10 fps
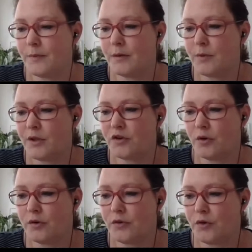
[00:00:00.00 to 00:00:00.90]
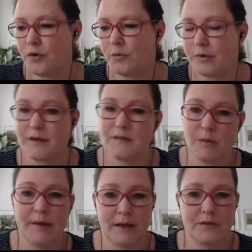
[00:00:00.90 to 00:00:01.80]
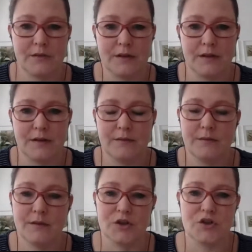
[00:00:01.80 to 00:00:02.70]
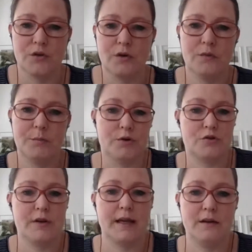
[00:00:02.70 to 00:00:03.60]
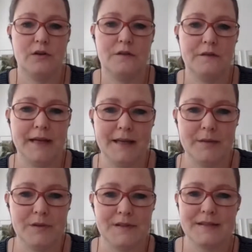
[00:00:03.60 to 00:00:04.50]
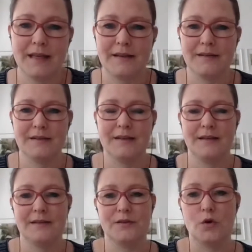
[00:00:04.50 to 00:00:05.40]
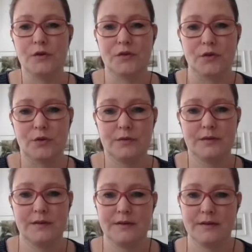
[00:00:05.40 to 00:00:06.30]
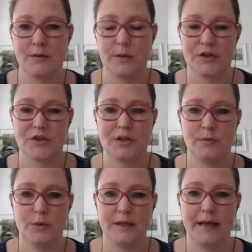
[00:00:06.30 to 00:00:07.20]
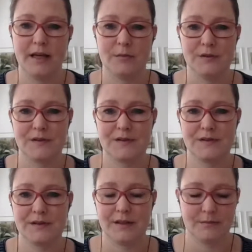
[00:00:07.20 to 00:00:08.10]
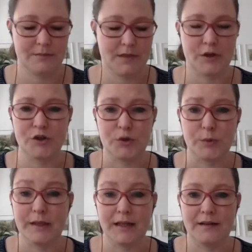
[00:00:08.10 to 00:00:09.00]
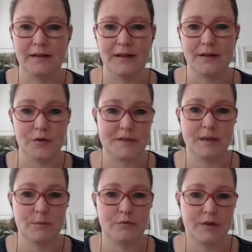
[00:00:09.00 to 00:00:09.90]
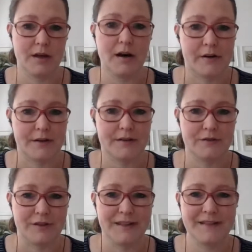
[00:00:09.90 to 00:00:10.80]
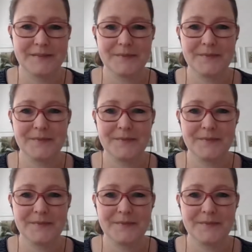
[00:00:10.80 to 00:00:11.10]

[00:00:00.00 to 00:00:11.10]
Which also brings me back to the issue of portrayal of animals and also the question what animals are doing in contemporary art, right?